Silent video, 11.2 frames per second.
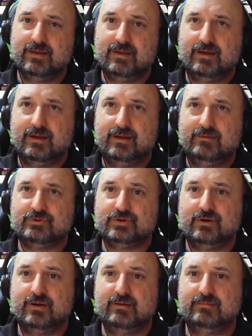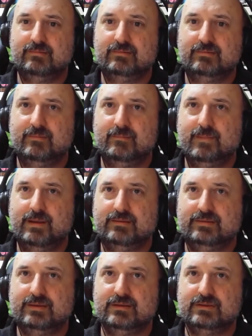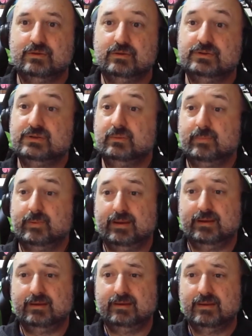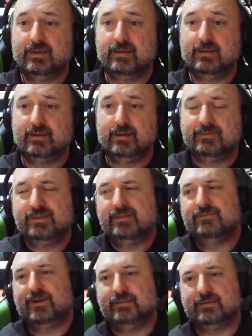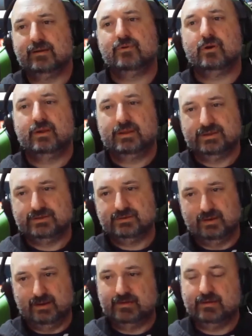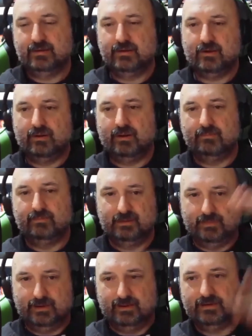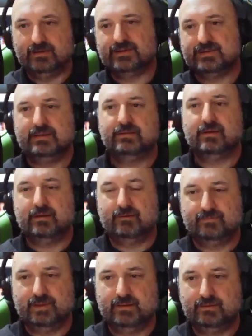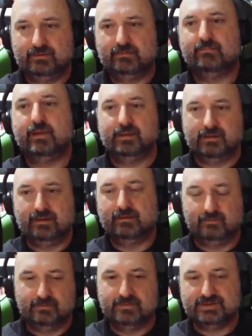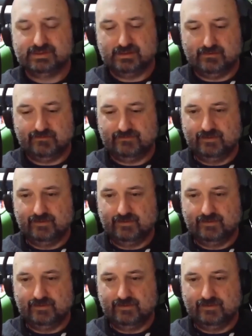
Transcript: don't try and make things look too big. And I think the fact that I've got a history now, you can go on IMDb and you can see that I've been making stuff.